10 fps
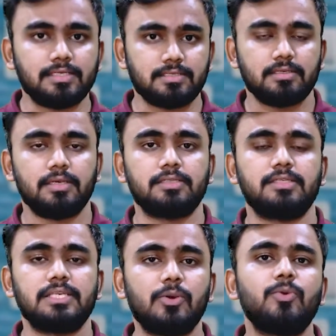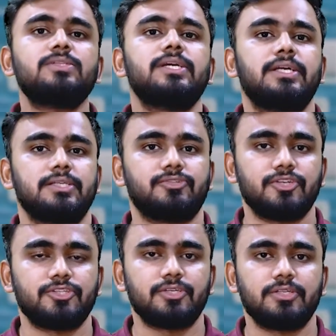list is a sequence data
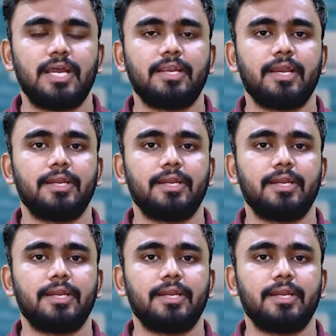structure that